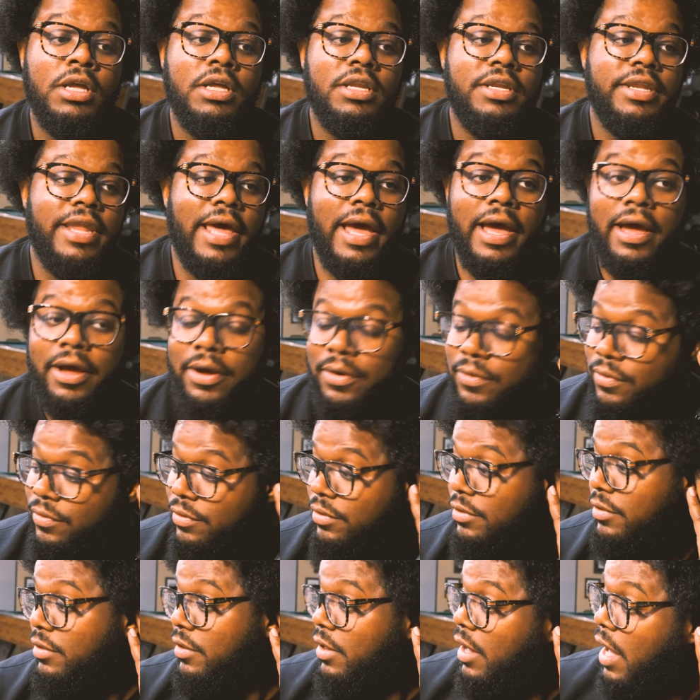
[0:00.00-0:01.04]
Now,
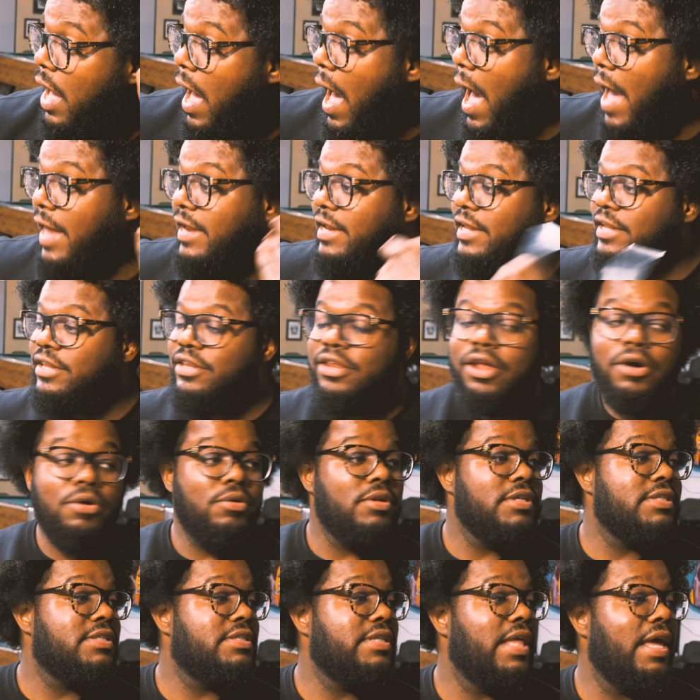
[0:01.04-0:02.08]
I didn't
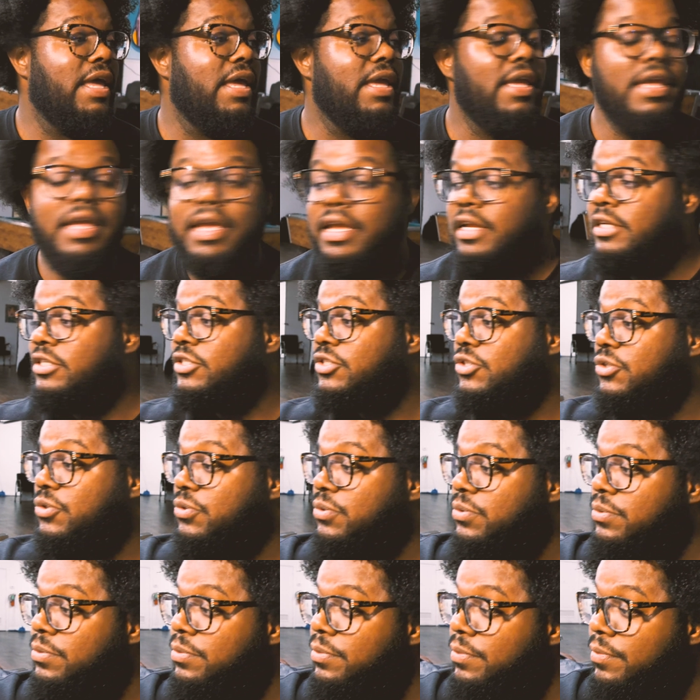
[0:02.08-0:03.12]
notice that issue
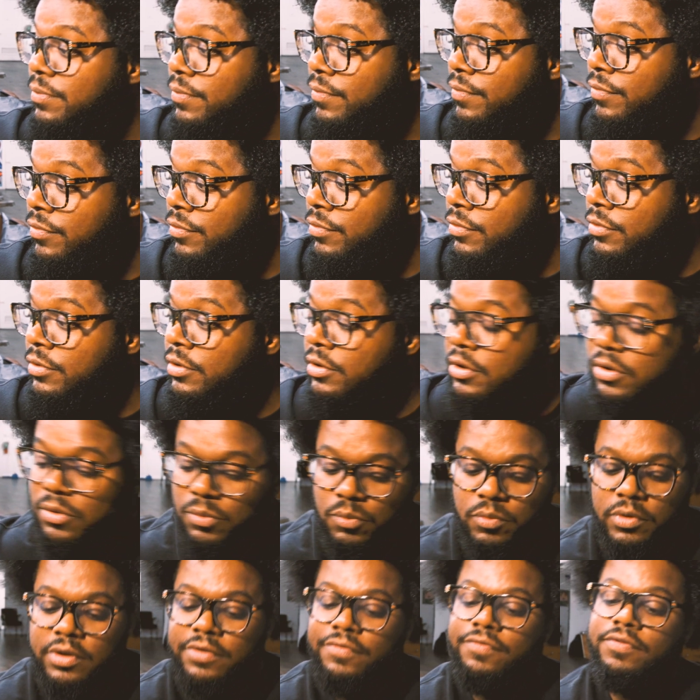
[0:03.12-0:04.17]

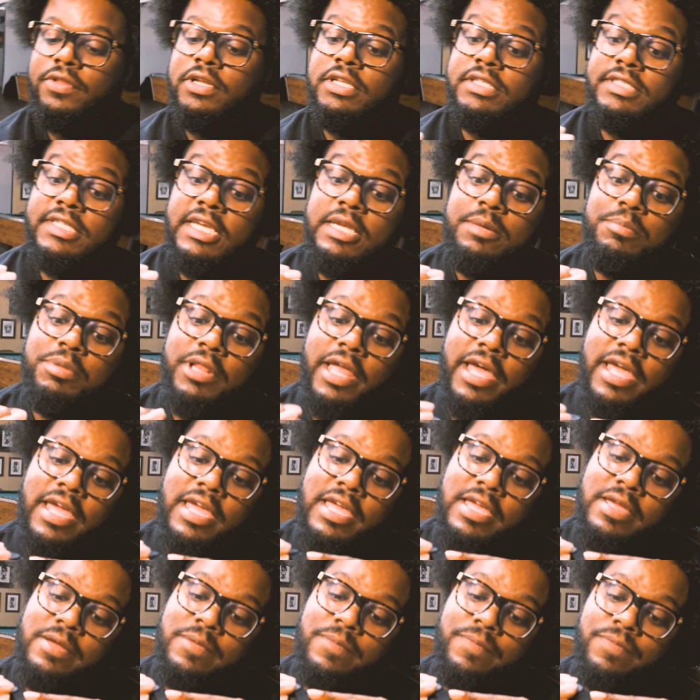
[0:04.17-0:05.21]
with the
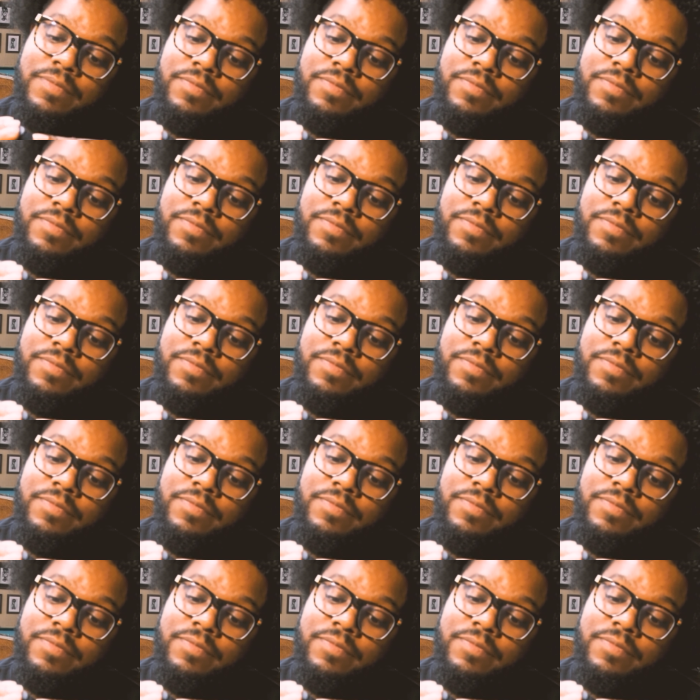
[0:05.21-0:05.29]
T-blade.